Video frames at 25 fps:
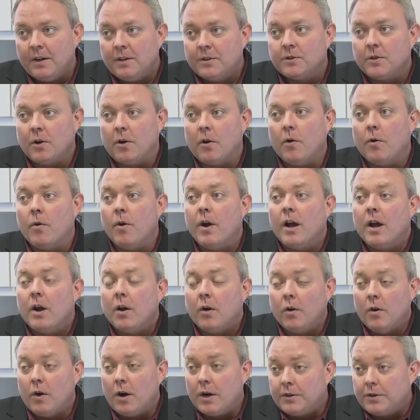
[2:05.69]
So
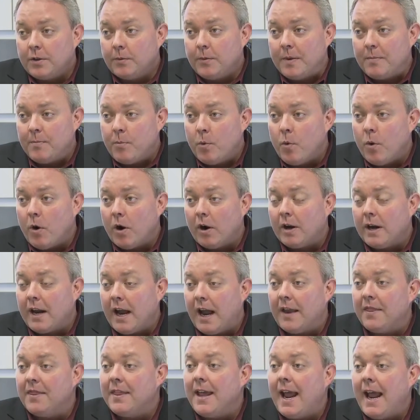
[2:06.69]
look at the report,
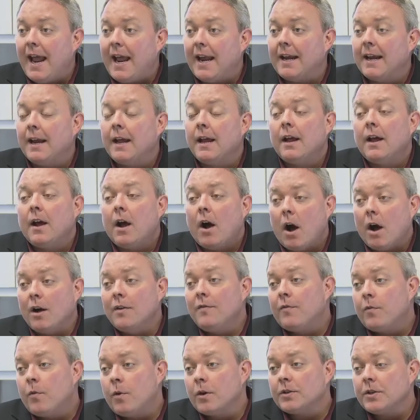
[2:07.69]
and then,
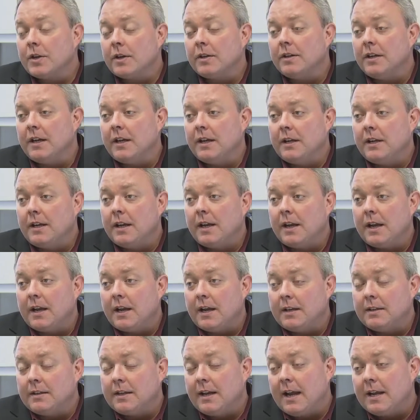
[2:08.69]
unfortunately,
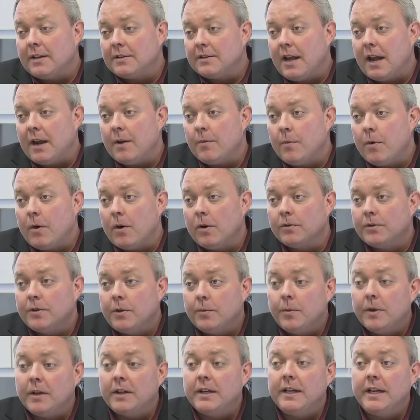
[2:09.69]
in today's day and world, you
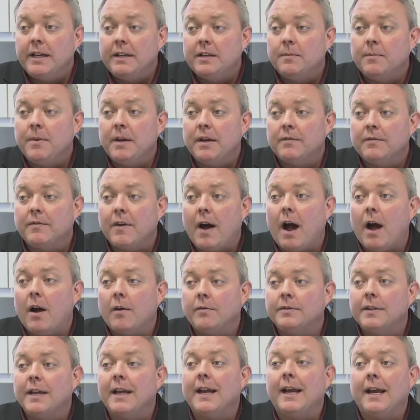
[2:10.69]
really need to be
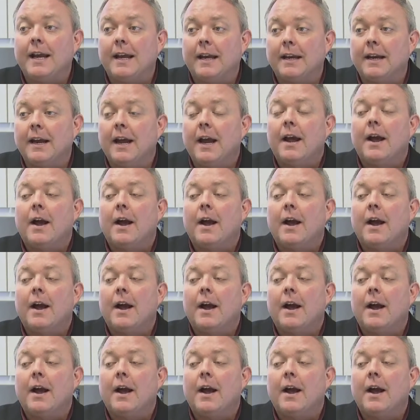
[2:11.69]
involved in